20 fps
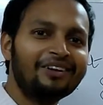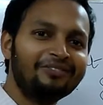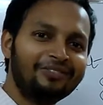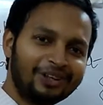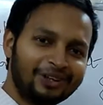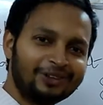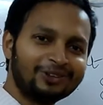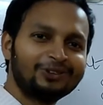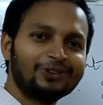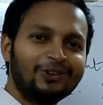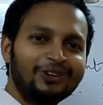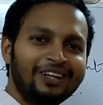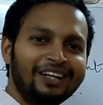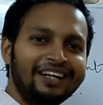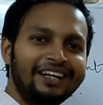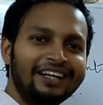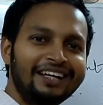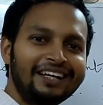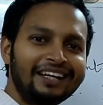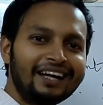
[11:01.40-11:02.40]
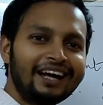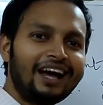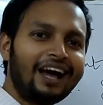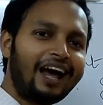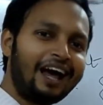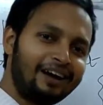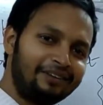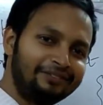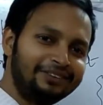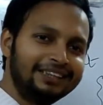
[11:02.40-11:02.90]
because already
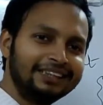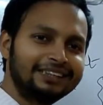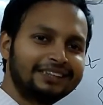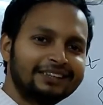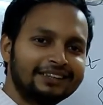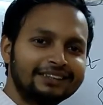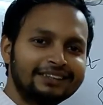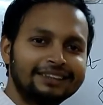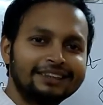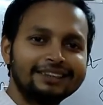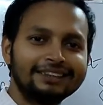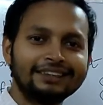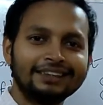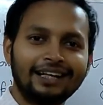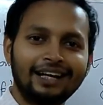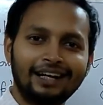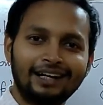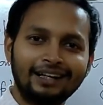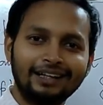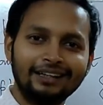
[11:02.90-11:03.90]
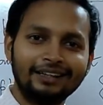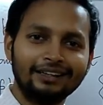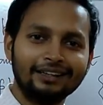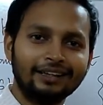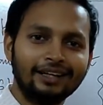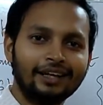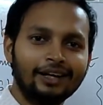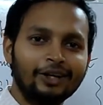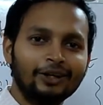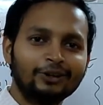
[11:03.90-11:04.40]
I have discussed it earlier.
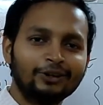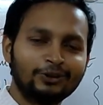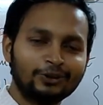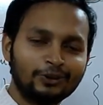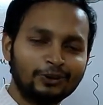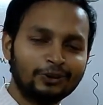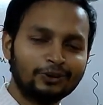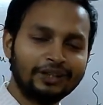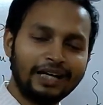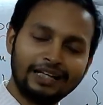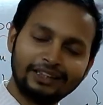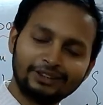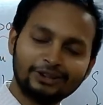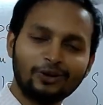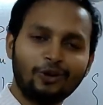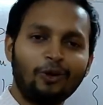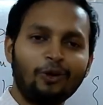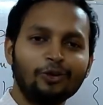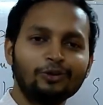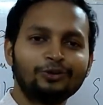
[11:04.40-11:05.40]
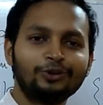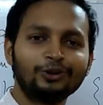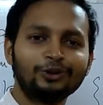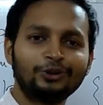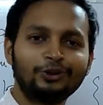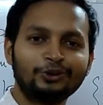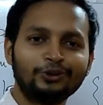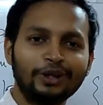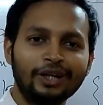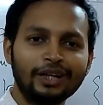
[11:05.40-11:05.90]
So that's all for
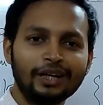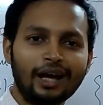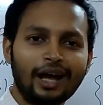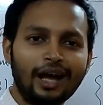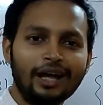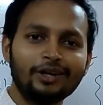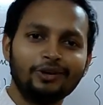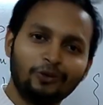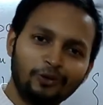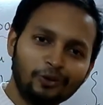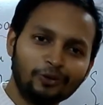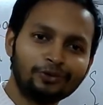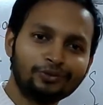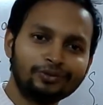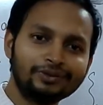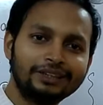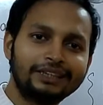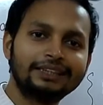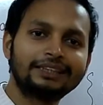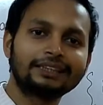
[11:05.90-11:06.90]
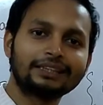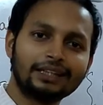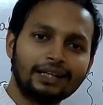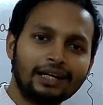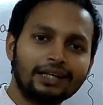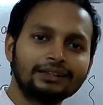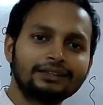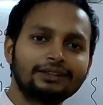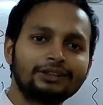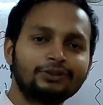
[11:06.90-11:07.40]
today. I hope this
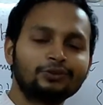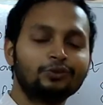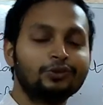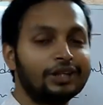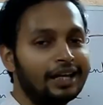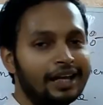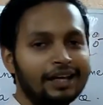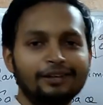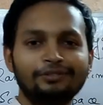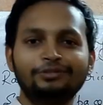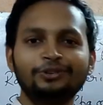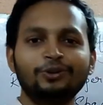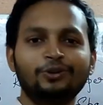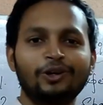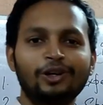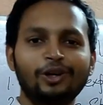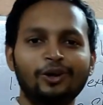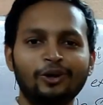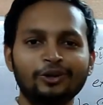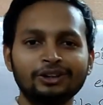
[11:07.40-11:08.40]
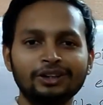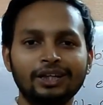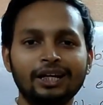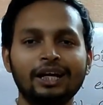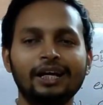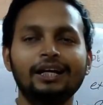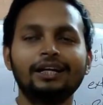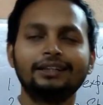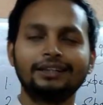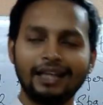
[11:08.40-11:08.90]
class will help you a lot.
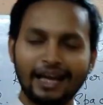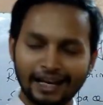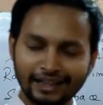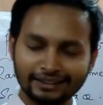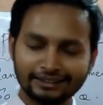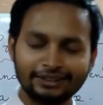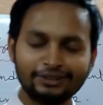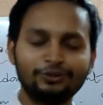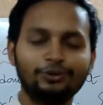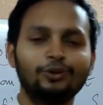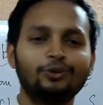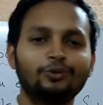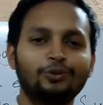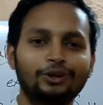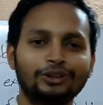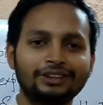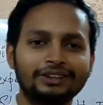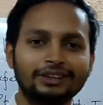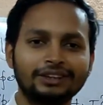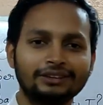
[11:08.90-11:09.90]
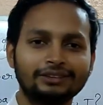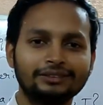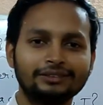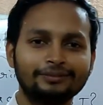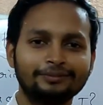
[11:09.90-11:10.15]
Thanks for watching.